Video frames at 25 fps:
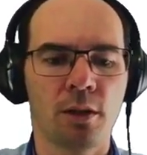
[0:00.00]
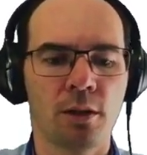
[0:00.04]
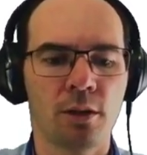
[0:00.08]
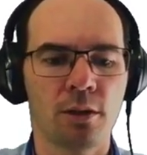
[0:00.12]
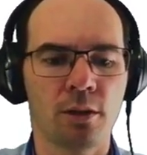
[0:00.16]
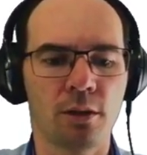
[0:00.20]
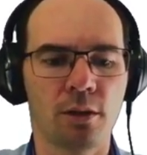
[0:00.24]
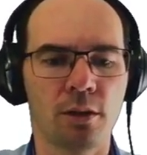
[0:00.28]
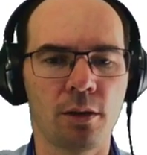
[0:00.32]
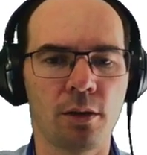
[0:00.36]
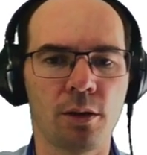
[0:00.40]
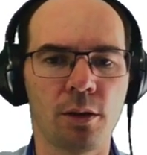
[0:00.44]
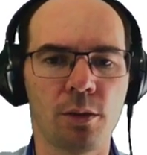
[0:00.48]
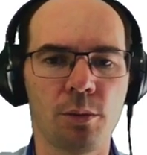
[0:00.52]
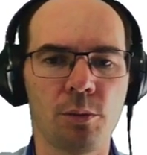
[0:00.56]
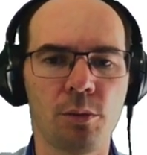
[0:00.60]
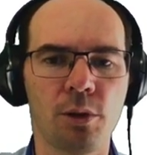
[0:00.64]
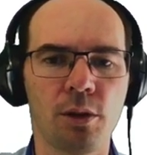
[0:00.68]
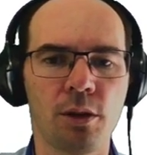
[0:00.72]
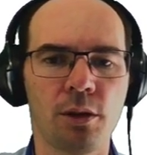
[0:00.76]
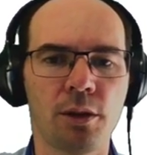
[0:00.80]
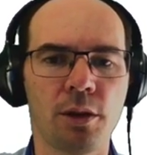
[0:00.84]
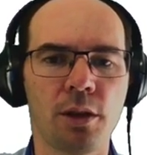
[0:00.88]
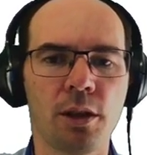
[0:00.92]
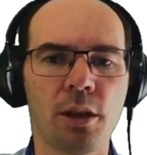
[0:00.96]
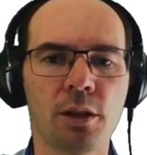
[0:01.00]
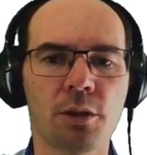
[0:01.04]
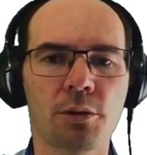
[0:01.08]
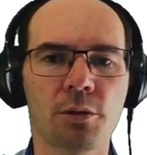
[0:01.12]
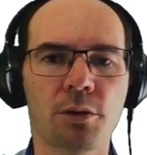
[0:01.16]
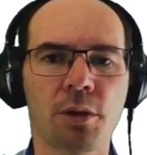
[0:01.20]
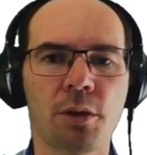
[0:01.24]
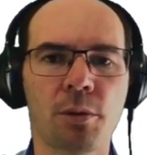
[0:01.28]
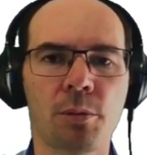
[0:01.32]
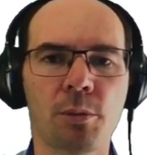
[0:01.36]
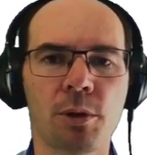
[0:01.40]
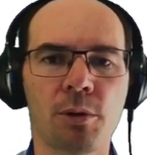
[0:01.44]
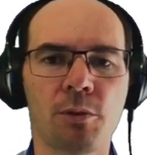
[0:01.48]
Well, the
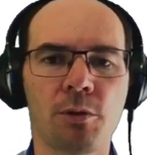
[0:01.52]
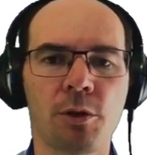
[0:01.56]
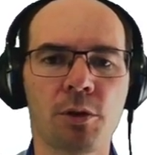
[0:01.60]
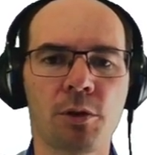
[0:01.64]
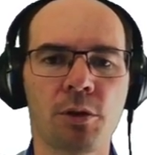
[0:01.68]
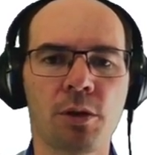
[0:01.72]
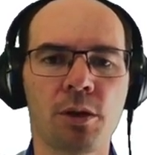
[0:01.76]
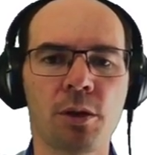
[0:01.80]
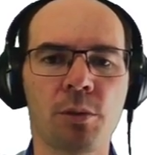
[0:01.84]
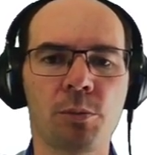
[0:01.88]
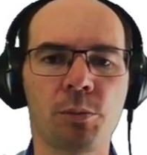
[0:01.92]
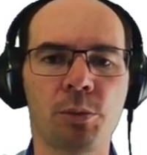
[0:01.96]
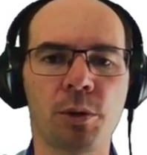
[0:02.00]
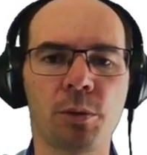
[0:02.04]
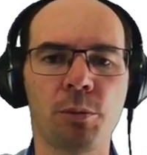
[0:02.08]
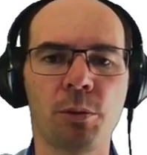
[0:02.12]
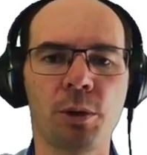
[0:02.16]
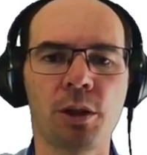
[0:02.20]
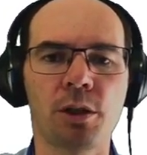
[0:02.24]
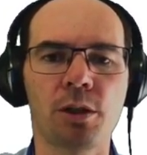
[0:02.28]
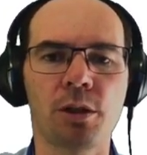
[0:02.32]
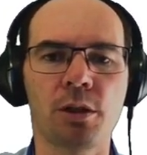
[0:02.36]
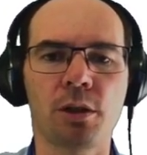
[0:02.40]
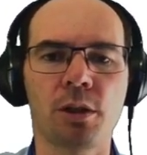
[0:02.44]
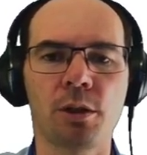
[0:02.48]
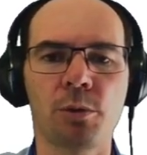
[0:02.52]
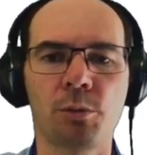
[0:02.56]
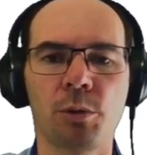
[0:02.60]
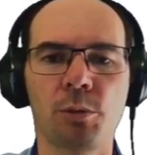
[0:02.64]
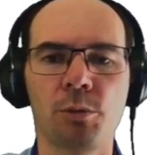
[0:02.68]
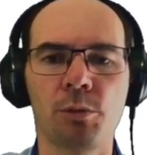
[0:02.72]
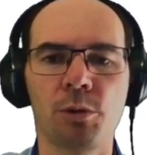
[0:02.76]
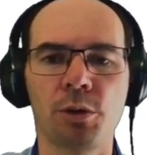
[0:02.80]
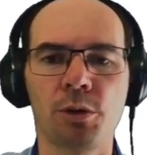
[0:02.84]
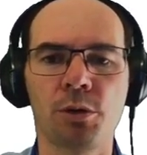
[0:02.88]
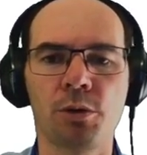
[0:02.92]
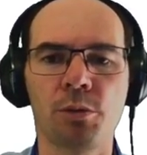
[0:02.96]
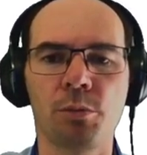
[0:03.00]
algorithm is very simple. Imagine that we
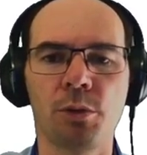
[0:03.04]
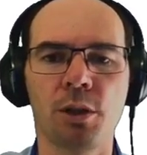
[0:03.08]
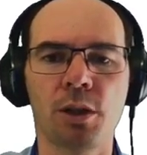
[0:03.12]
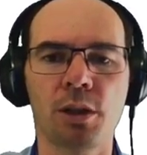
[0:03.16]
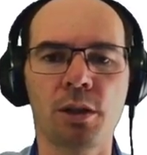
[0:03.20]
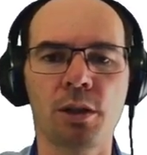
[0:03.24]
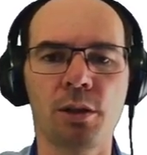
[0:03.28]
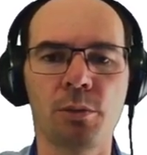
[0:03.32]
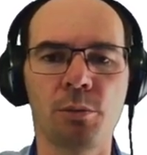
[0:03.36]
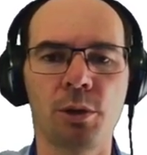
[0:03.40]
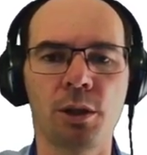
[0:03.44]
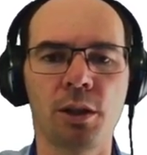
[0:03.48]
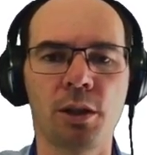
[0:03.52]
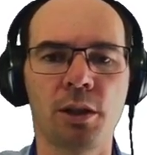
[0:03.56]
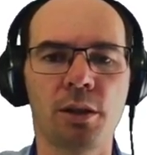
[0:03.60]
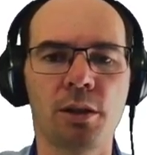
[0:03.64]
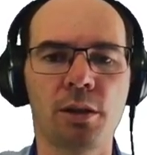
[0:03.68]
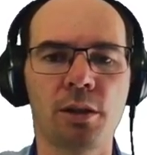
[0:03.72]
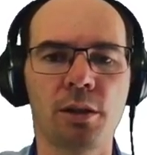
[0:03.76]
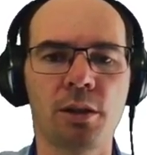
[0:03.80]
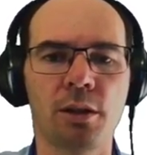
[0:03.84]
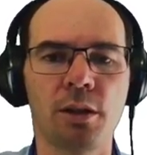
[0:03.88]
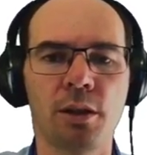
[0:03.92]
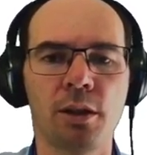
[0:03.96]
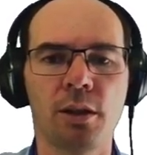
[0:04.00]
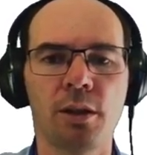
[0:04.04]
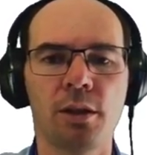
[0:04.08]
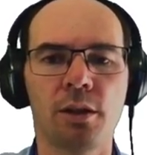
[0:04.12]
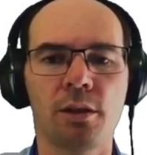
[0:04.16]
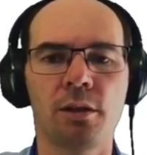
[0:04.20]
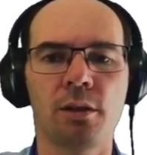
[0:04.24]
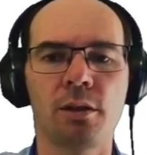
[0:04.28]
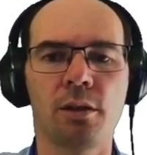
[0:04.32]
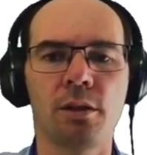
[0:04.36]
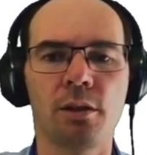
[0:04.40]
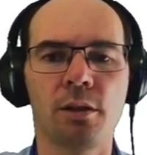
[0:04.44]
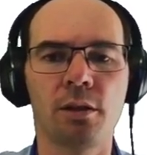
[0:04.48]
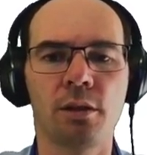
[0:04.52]
want to maximize
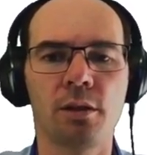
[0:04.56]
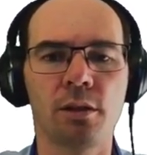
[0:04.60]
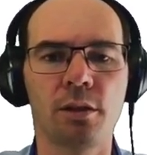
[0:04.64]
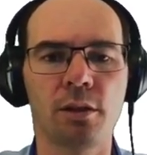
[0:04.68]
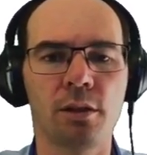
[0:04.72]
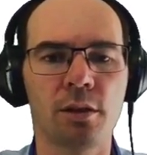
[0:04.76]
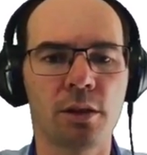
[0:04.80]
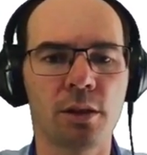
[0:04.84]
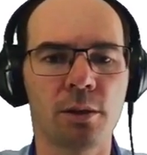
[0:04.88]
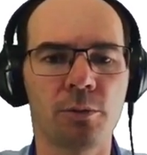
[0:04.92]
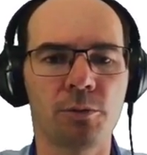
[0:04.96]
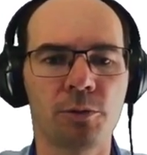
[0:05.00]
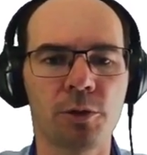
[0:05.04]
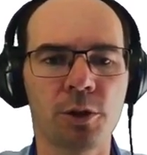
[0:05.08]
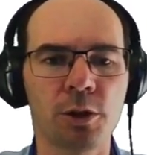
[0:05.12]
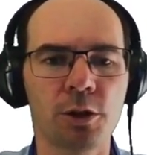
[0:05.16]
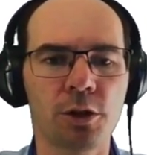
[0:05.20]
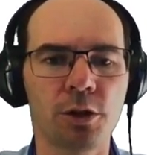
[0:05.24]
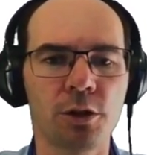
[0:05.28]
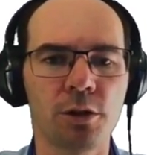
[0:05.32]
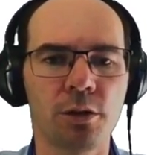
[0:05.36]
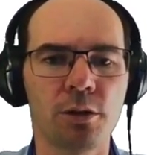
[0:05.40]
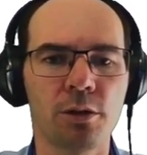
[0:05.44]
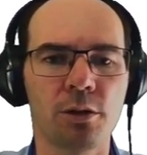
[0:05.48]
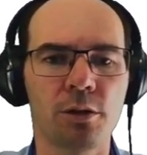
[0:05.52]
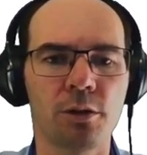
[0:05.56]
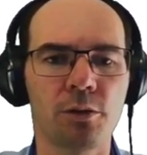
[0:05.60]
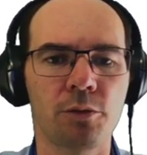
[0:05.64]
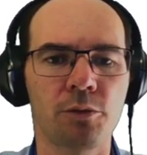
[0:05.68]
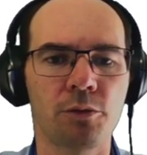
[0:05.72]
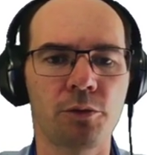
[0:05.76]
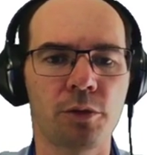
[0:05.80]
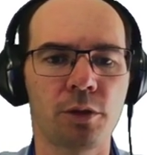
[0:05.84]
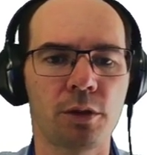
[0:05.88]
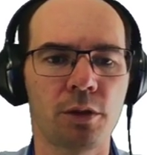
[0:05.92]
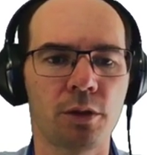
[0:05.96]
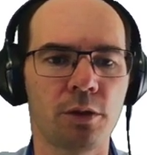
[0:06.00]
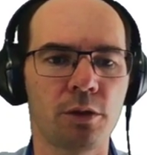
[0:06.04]
some function
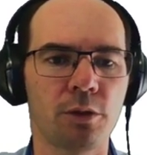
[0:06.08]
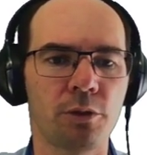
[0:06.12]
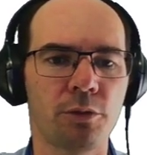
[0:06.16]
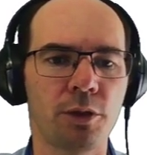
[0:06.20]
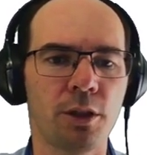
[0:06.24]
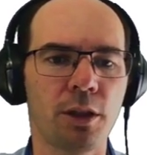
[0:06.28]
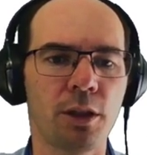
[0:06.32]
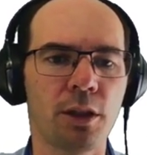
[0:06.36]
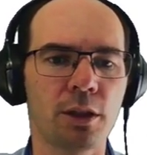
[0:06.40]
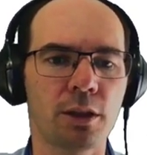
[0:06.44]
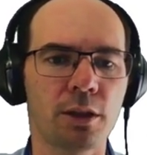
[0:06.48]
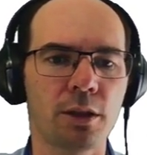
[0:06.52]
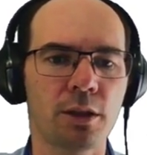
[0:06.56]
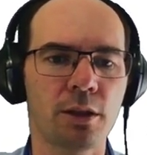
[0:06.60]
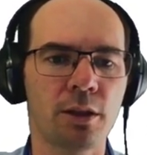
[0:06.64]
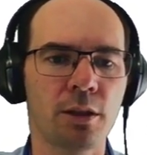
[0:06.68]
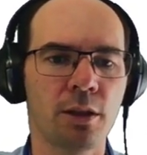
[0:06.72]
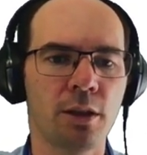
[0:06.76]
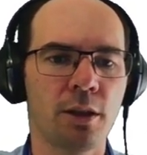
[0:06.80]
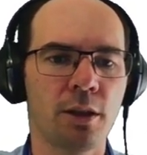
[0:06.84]
of x.